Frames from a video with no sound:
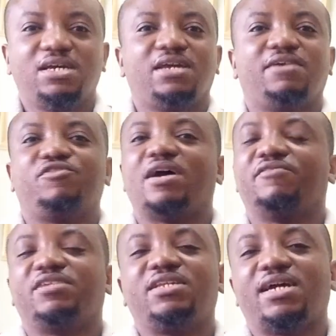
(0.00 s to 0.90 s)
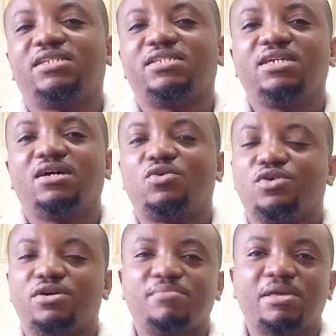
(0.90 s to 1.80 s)
If you have any idea,
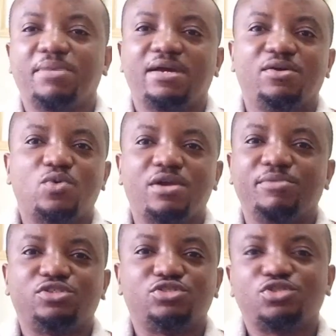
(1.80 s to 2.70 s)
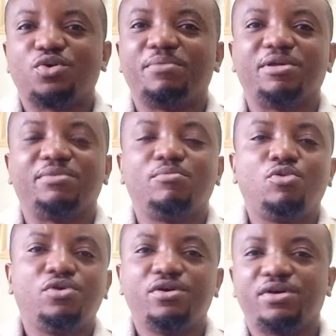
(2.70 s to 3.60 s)
or maybe I want me to show a bit
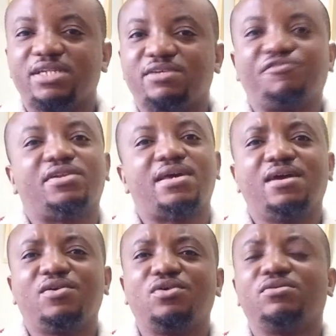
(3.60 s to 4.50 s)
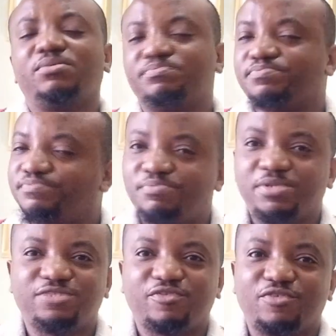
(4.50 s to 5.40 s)
more or a different angle,
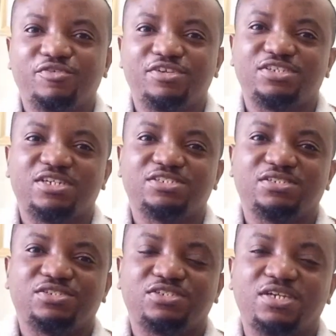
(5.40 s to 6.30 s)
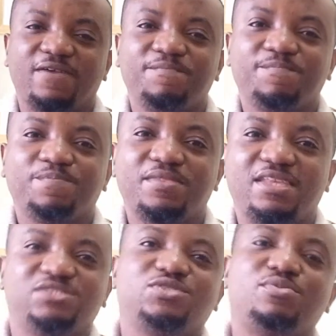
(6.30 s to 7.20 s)
please feel free to share.
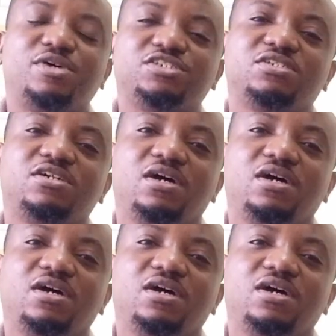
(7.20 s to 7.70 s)
Thanks so much